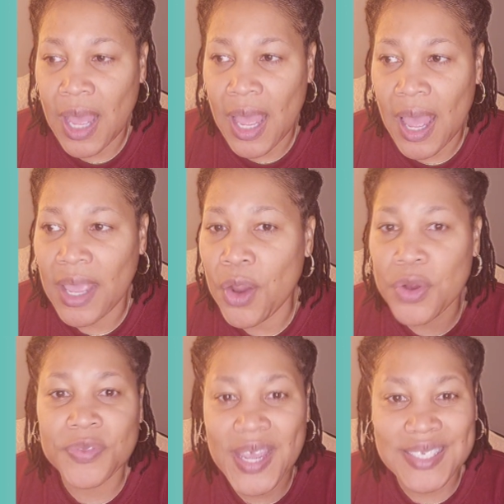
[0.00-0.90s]
I
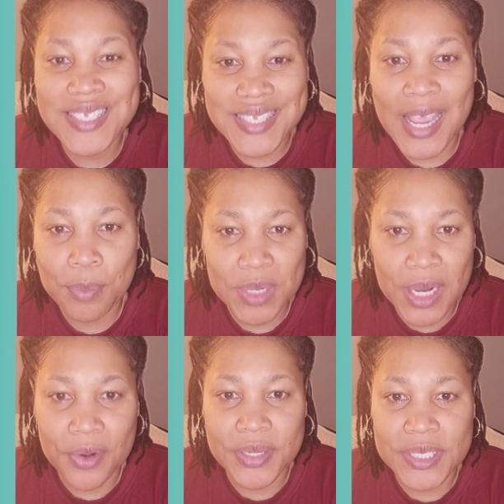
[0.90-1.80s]
heard that same
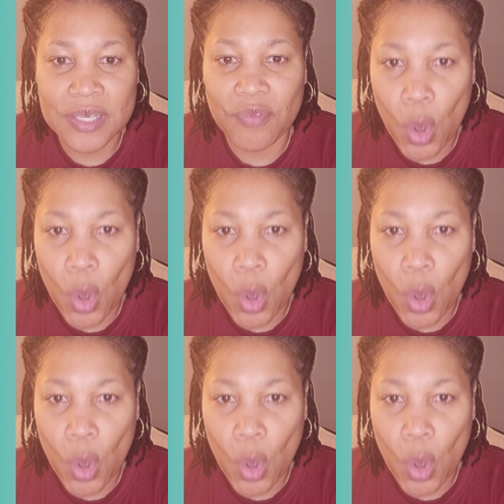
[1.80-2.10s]
narrative